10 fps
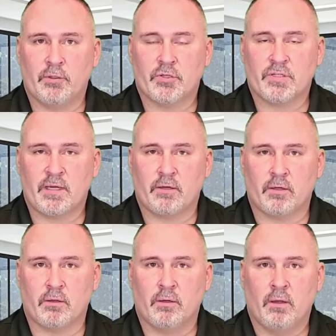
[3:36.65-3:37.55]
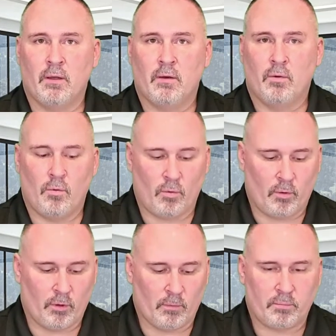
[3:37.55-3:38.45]
sticker
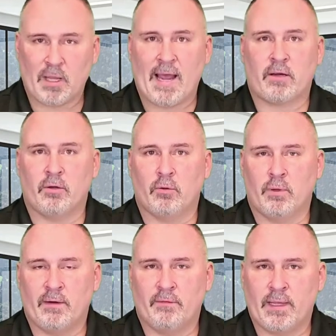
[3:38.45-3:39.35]
or placard or whatever.